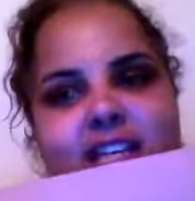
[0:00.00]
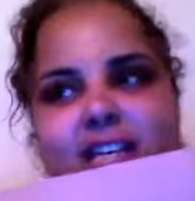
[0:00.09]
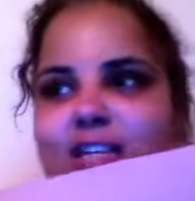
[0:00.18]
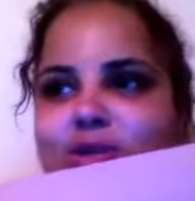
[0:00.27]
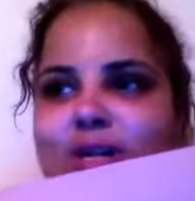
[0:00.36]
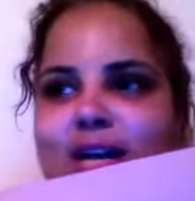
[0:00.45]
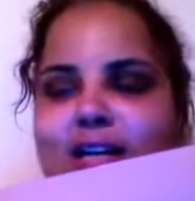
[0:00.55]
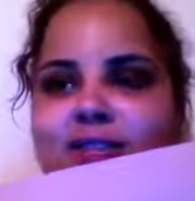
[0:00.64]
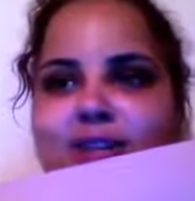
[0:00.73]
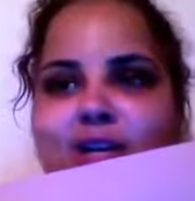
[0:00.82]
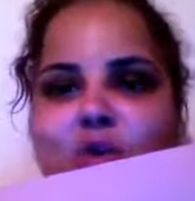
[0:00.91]
that you kind
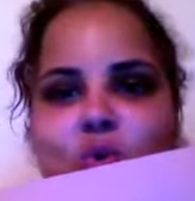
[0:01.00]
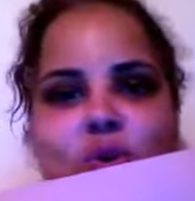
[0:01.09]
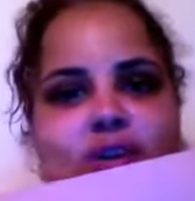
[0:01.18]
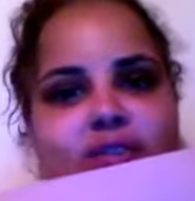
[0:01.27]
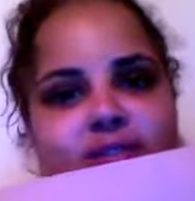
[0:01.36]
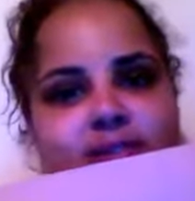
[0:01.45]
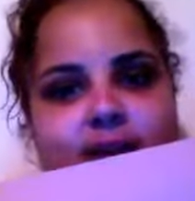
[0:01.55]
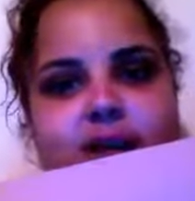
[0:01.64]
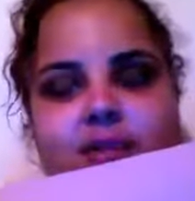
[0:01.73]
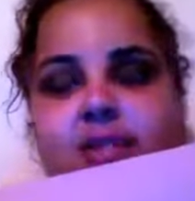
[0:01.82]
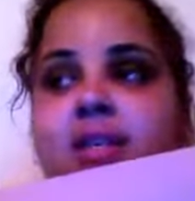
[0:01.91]
of ignore everything
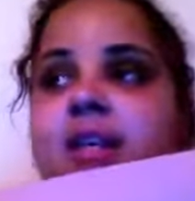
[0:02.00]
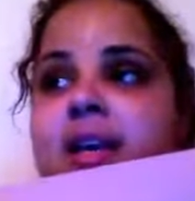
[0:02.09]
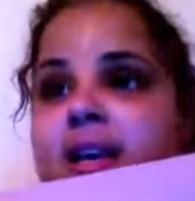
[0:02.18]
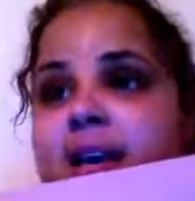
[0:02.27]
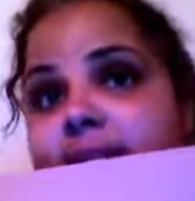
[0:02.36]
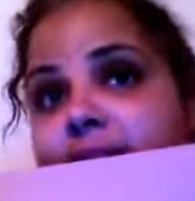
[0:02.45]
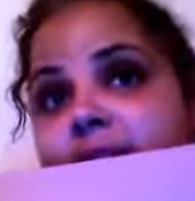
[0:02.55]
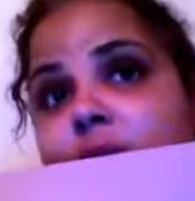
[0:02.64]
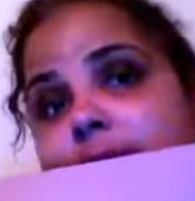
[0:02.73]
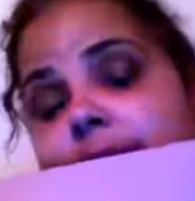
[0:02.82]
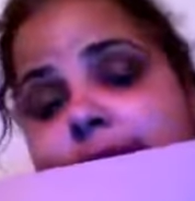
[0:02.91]
else. And that's
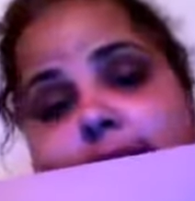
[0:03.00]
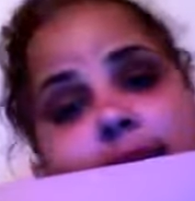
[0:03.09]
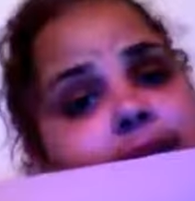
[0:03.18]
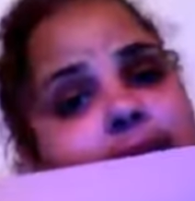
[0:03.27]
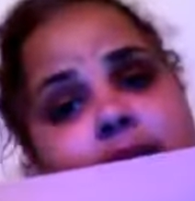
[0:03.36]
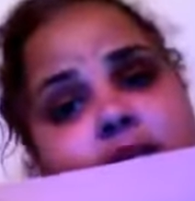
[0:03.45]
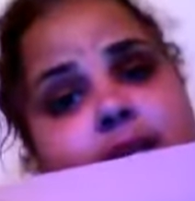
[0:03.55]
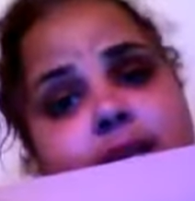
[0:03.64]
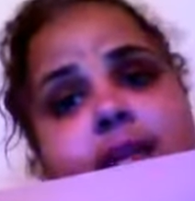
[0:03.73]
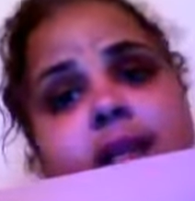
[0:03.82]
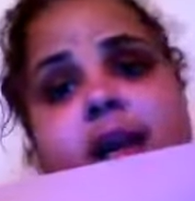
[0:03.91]
what I did,
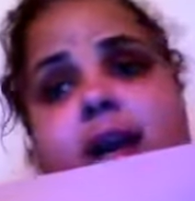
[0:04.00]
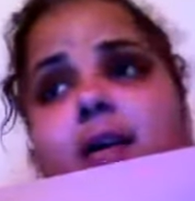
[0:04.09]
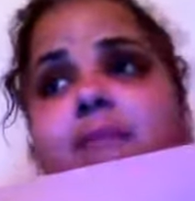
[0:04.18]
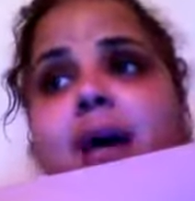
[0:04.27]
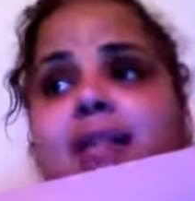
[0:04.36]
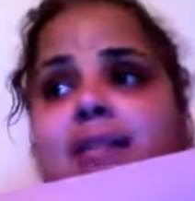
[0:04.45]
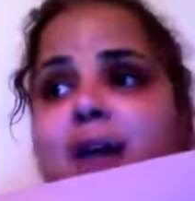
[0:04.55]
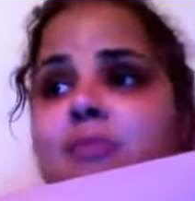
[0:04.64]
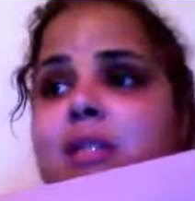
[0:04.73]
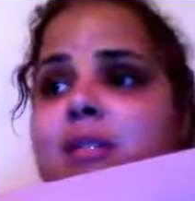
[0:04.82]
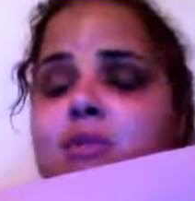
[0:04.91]
essentially. I
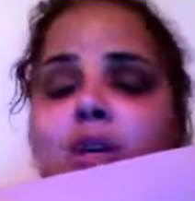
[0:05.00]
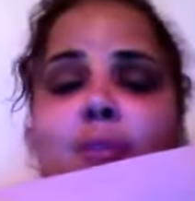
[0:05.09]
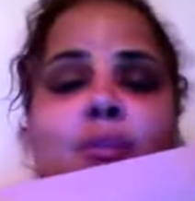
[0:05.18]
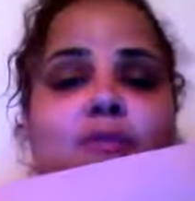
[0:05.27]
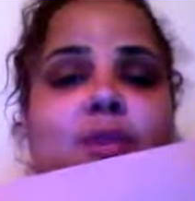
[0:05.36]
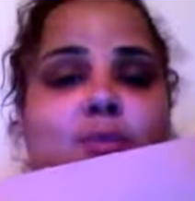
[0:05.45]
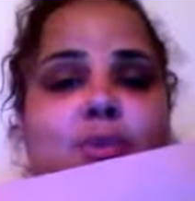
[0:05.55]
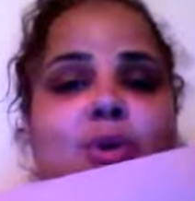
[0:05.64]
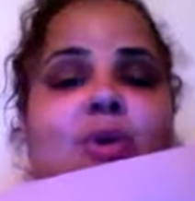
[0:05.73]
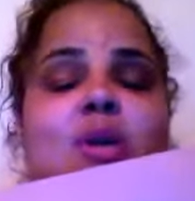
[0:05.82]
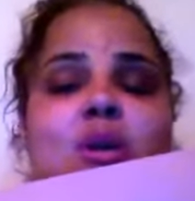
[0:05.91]
tapped into a couple of
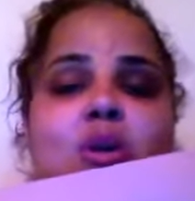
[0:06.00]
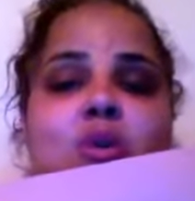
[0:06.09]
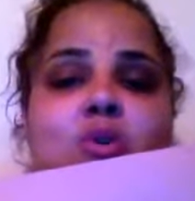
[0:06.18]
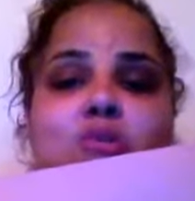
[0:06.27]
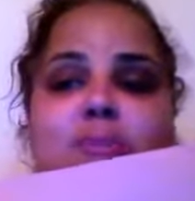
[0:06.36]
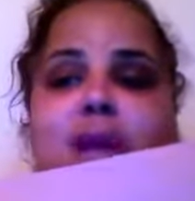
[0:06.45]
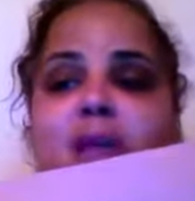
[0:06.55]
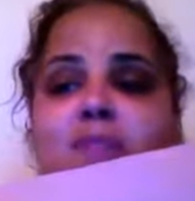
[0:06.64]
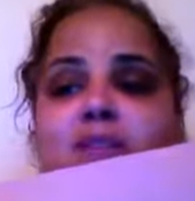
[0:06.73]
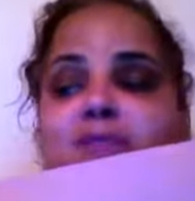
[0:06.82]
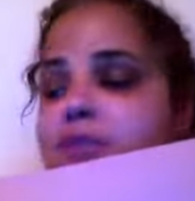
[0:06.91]
people who made
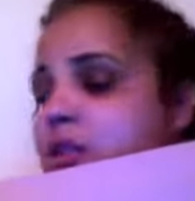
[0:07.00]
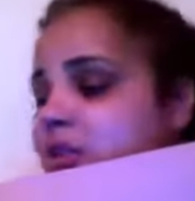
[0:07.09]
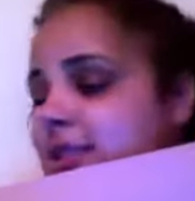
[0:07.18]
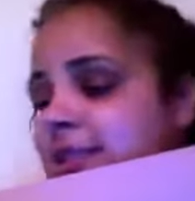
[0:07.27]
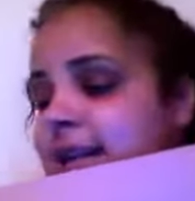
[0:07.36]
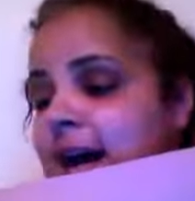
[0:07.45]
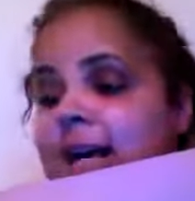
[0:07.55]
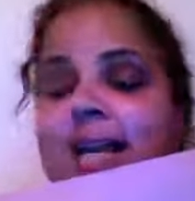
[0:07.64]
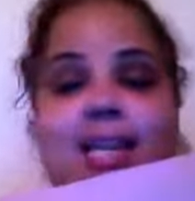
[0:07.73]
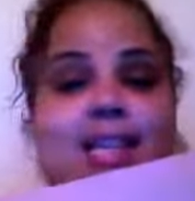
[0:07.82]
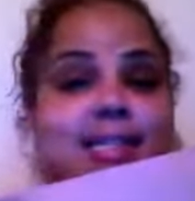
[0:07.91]
me feel not
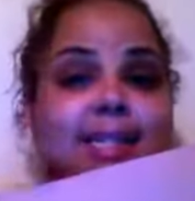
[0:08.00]
like these